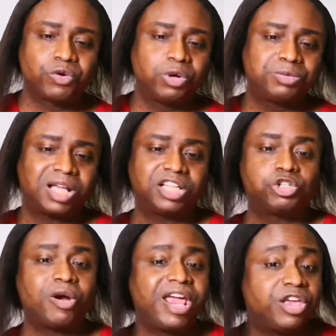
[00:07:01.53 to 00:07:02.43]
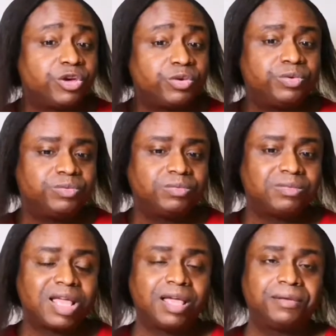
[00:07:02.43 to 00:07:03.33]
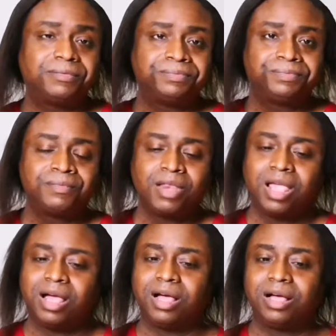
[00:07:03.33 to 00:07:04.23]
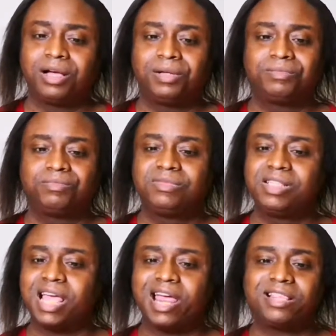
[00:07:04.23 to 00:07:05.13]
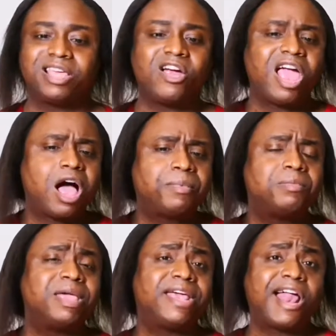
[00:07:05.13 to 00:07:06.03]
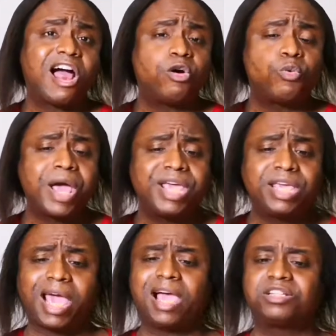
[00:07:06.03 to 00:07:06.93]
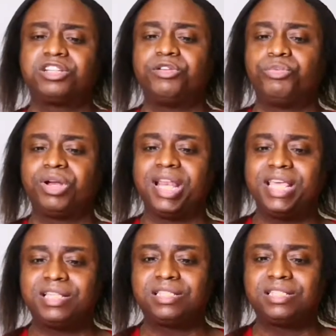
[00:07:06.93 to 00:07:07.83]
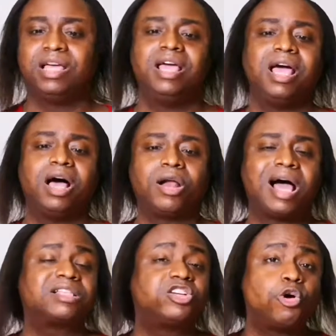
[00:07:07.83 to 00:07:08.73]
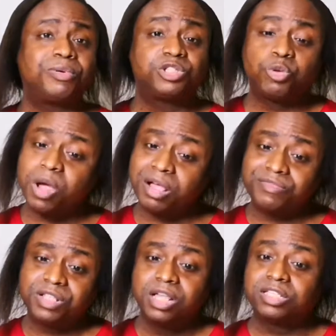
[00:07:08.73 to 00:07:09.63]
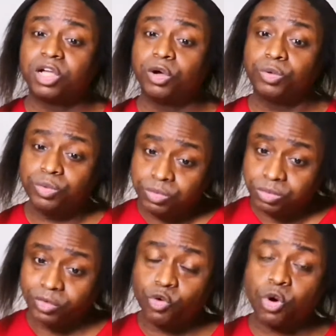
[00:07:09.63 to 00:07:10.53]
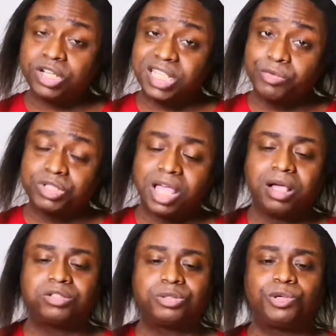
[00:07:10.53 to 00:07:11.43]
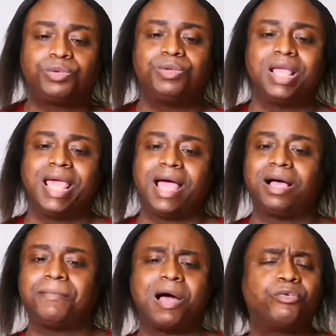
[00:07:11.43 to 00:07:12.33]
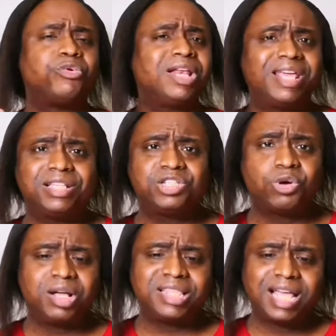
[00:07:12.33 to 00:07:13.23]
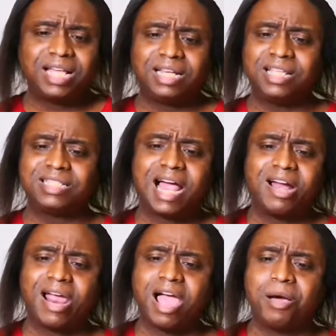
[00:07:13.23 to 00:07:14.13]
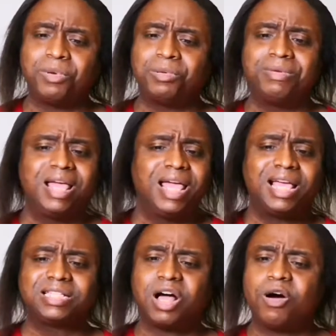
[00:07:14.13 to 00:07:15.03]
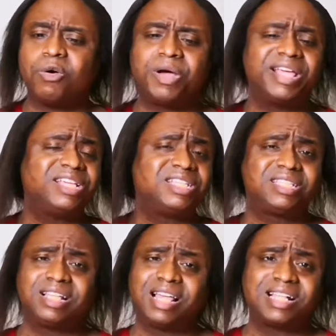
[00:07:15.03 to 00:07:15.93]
groups, Atreyu. Their album In Our Wake actually released on October 12th, so of course it was eligible. I really enjoyed that entire album, as I always